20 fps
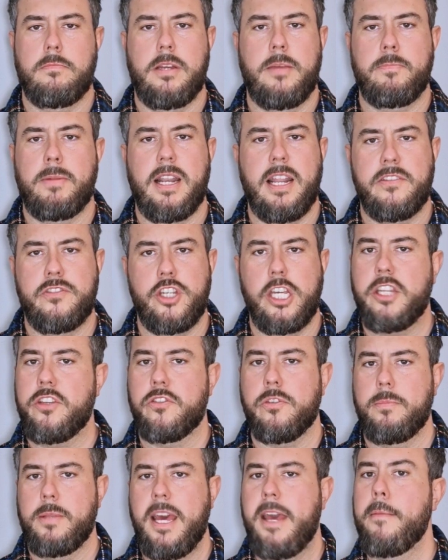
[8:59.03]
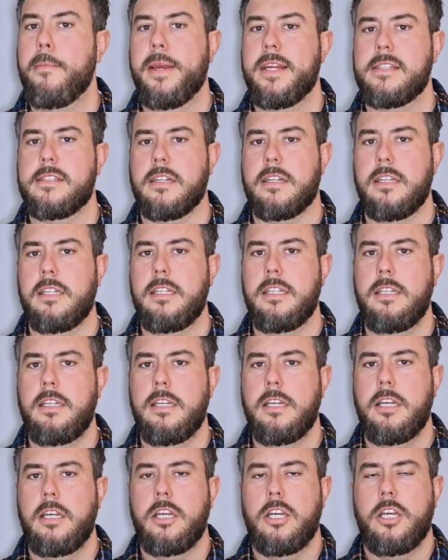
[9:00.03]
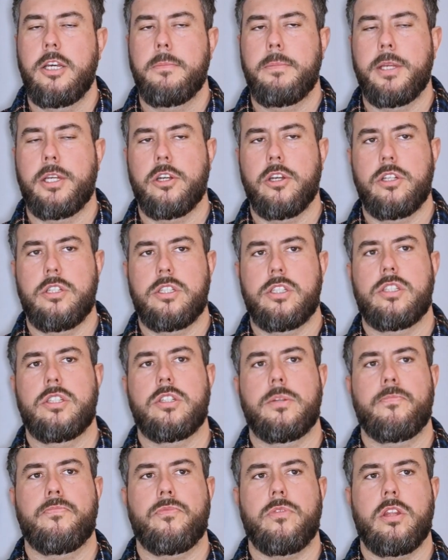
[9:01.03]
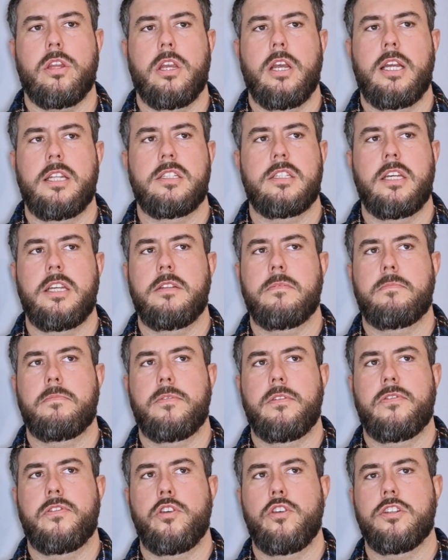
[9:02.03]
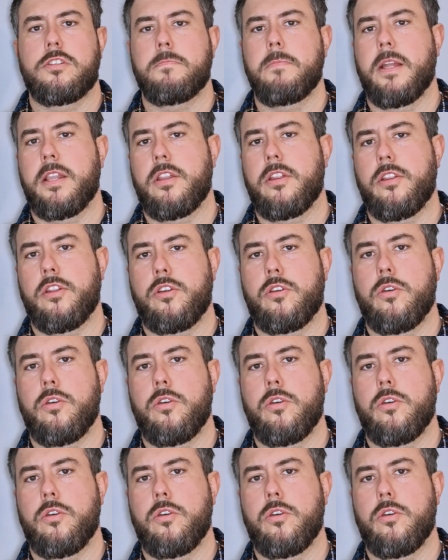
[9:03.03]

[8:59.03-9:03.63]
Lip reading: my life changed from there, basically, because I'd say the first month of the